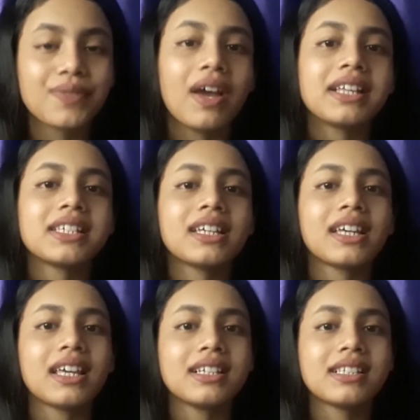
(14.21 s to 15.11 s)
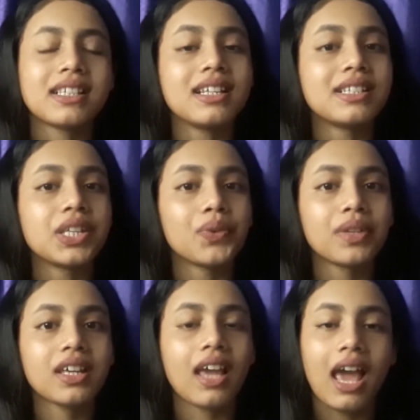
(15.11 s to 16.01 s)
fighting against this
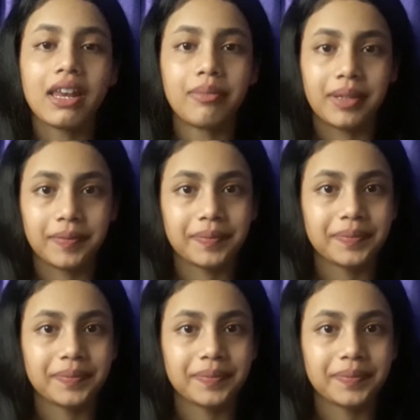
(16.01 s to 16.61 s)
unique enemy.